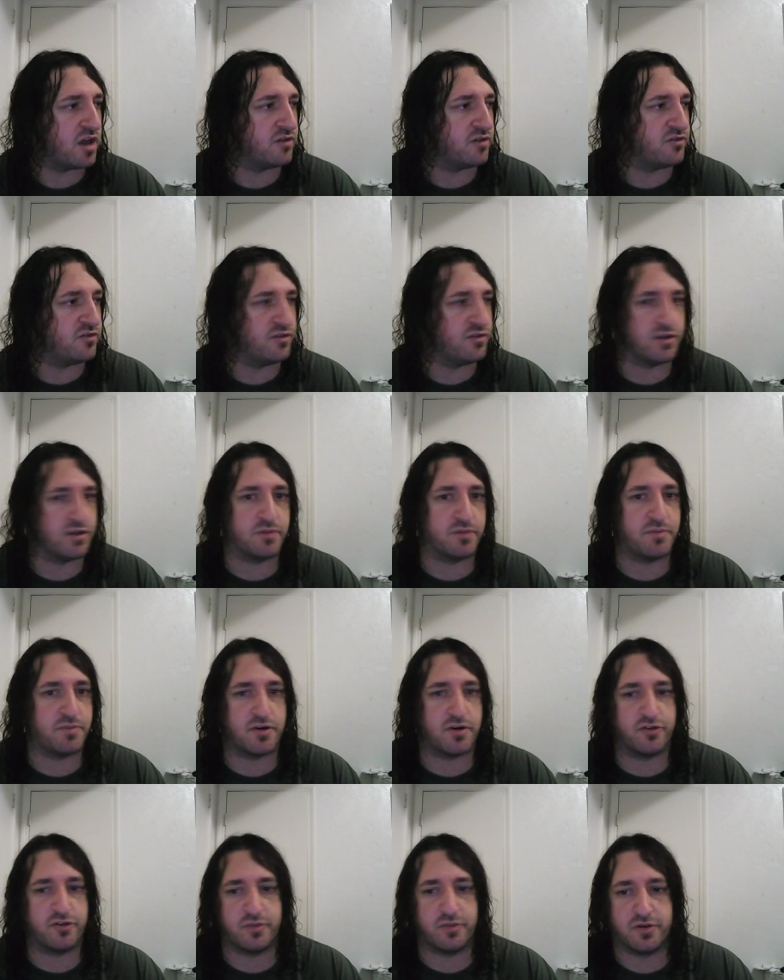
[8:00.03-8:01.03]
she,
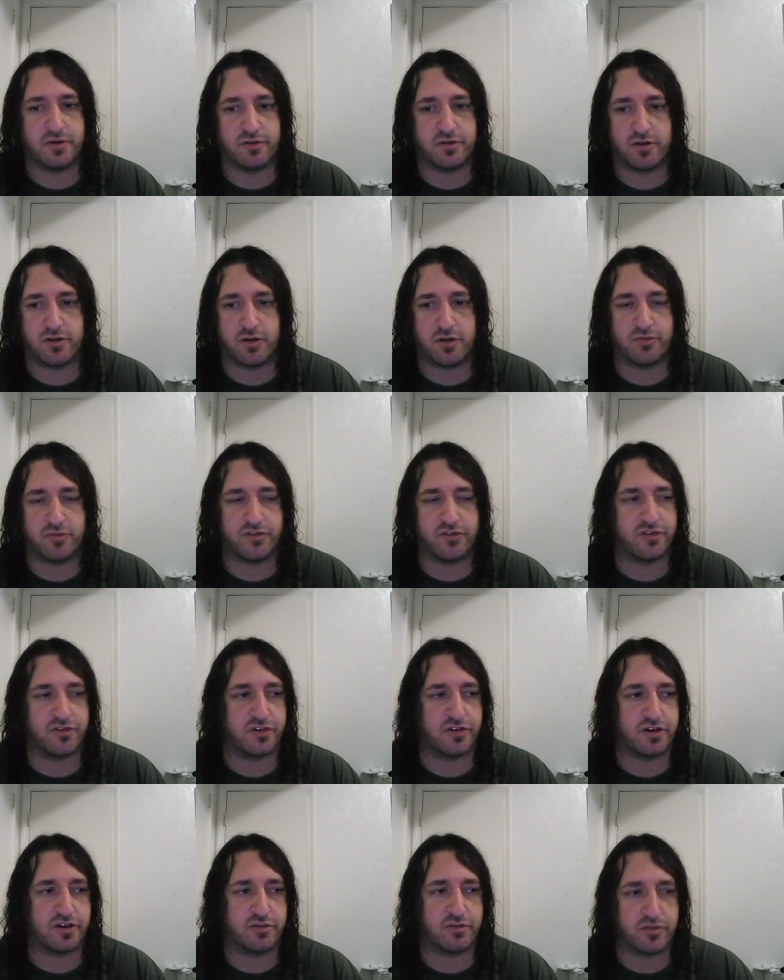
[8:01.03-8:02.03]
bears me in her arms. She's
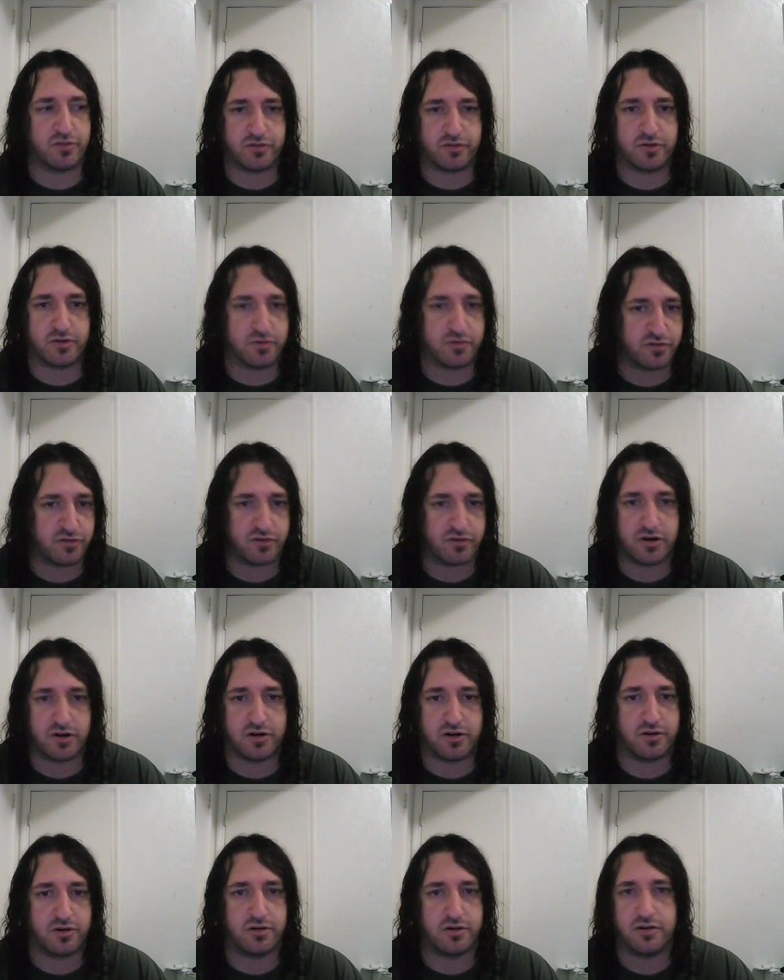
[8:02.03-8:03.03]
like, what's wrong, what's
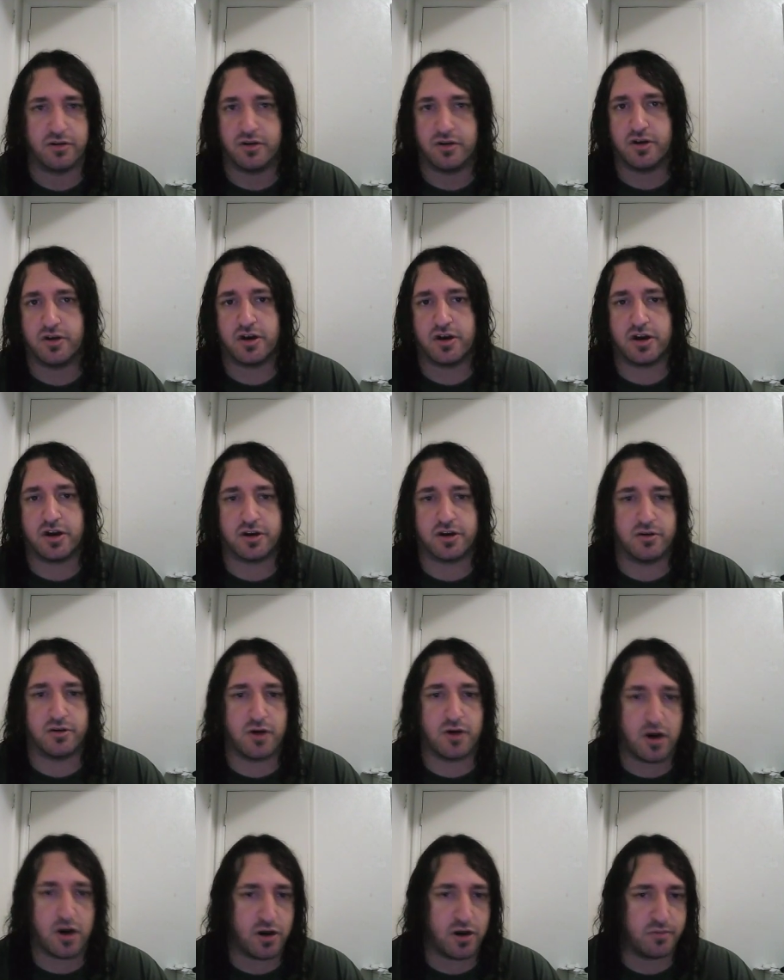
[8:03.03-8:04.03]
wrong? I go,
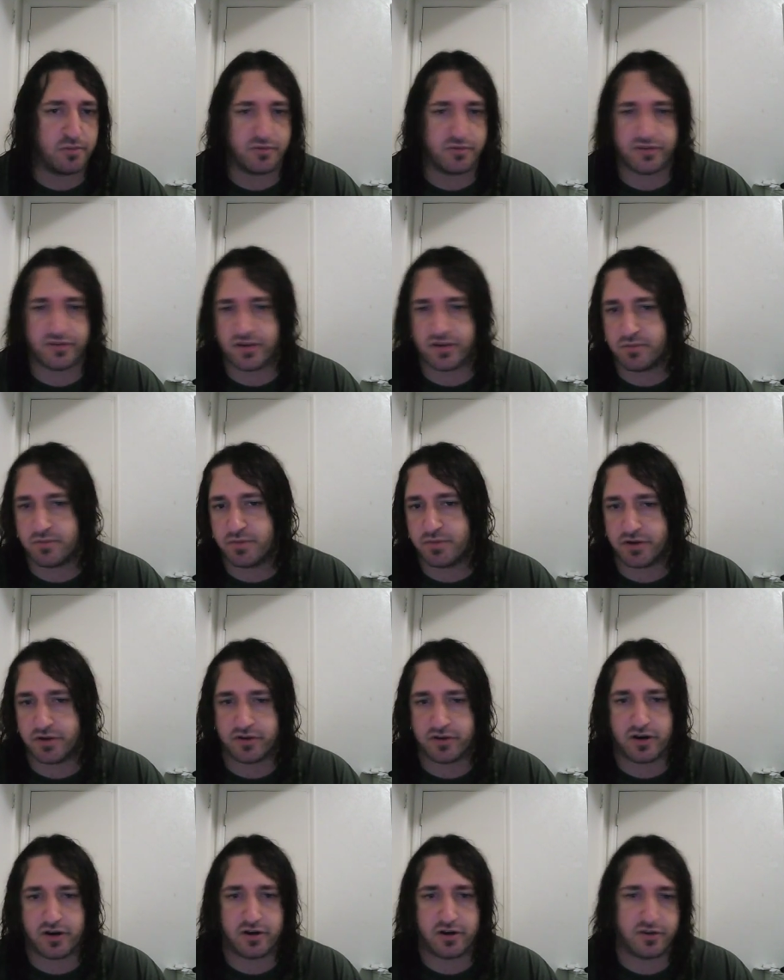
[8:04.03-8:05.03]
oh, I'm just getting picked
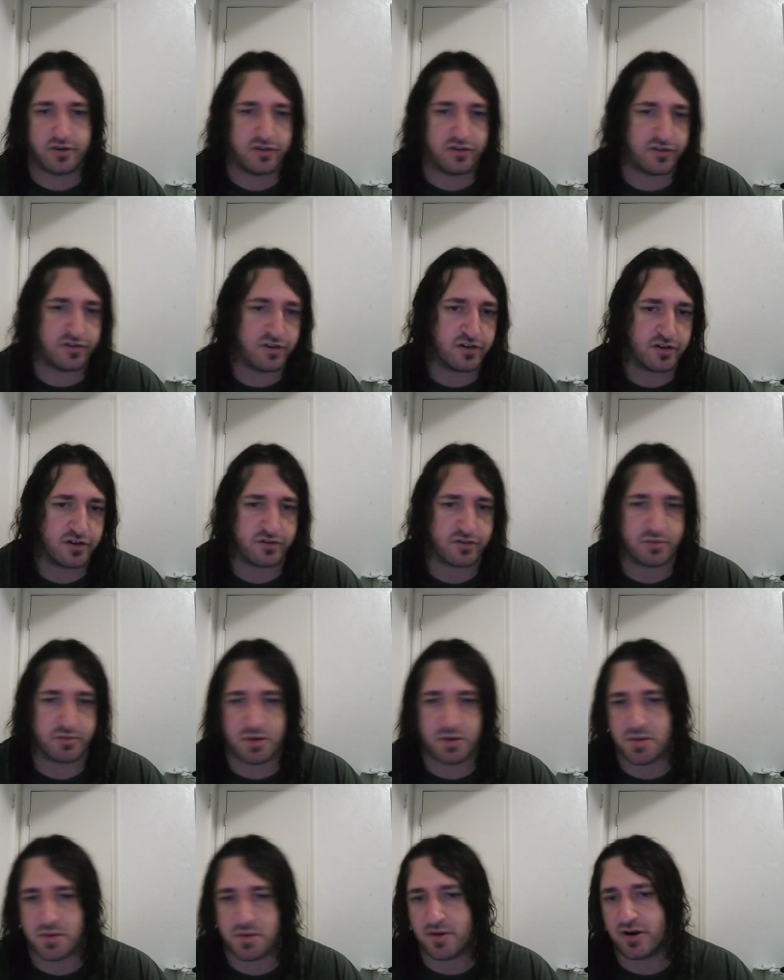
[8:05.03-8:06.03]
on. This sucks, blah,
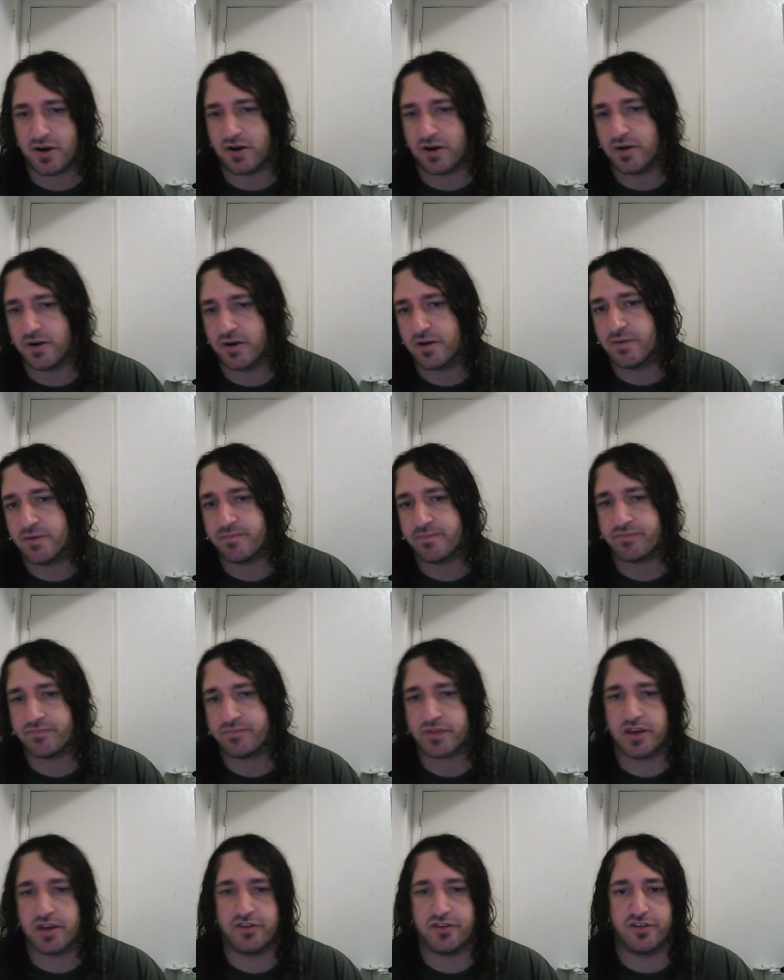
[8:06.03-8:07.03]
blah, blah.
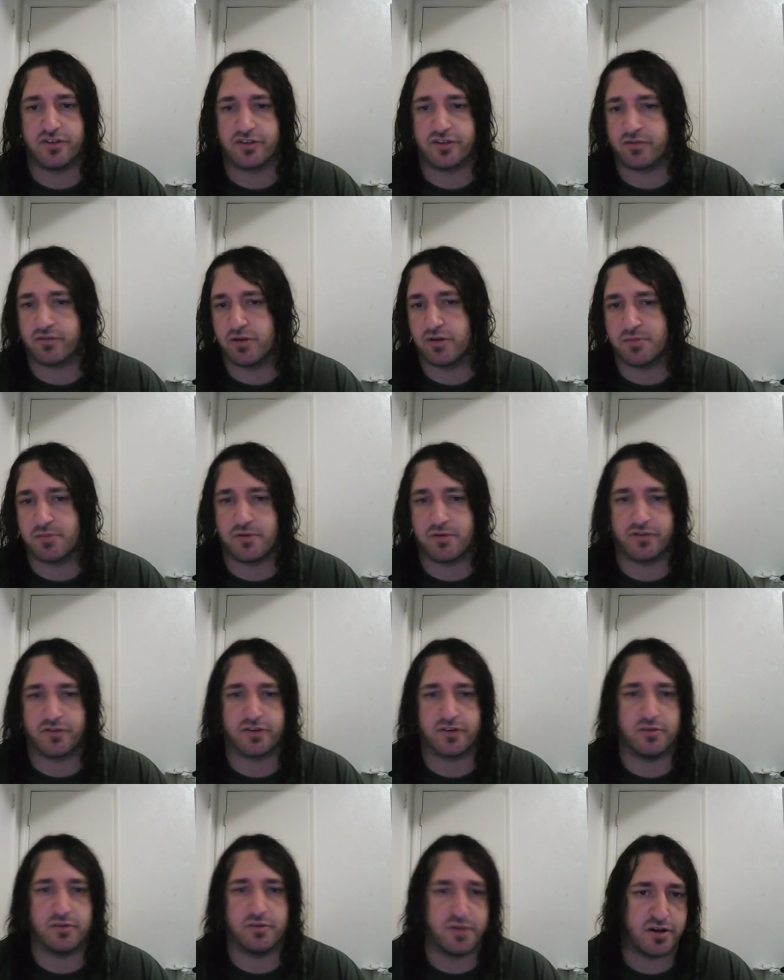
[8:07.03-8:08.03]
And she's like, well, I'm always
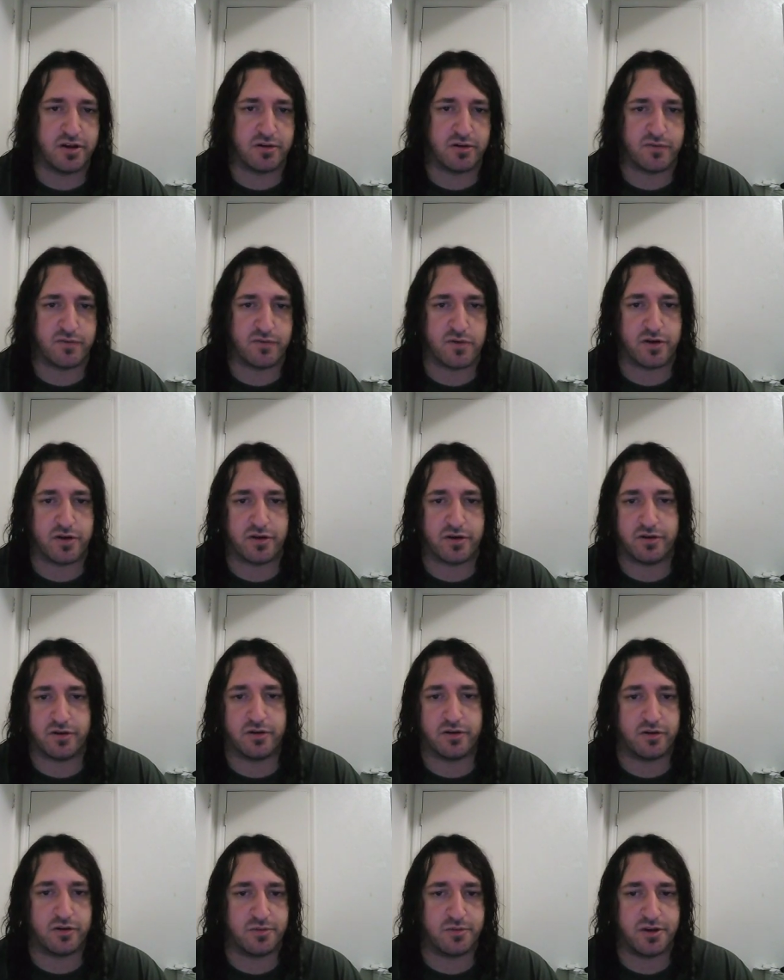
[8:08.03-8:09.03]
going to be here for you. You
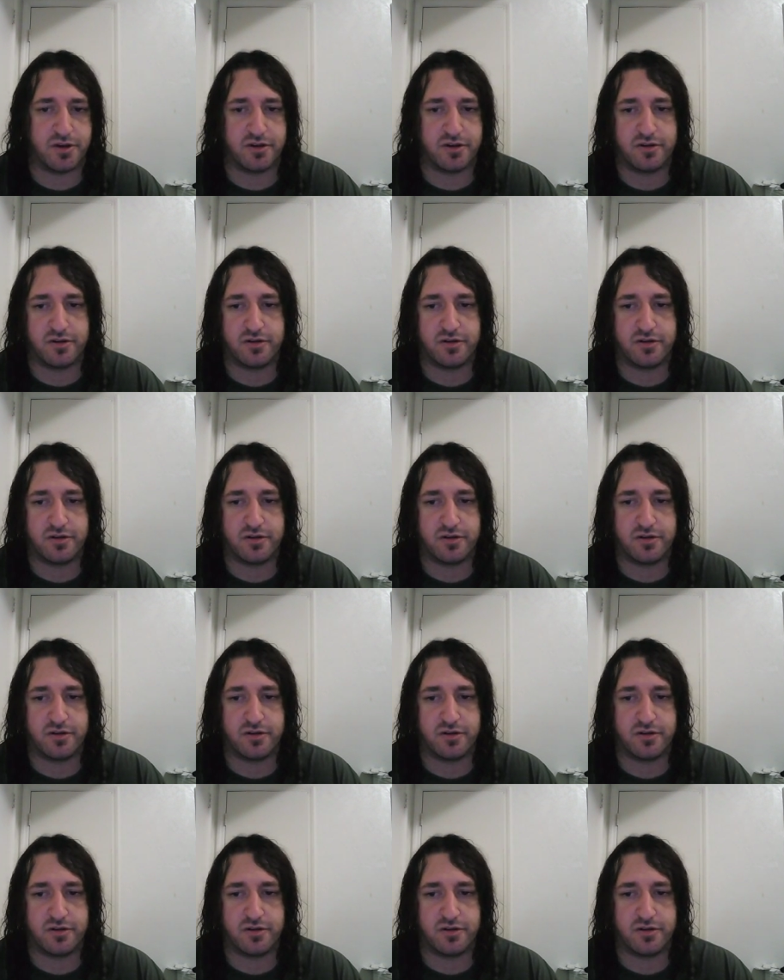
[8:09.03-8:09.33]
know what I mean?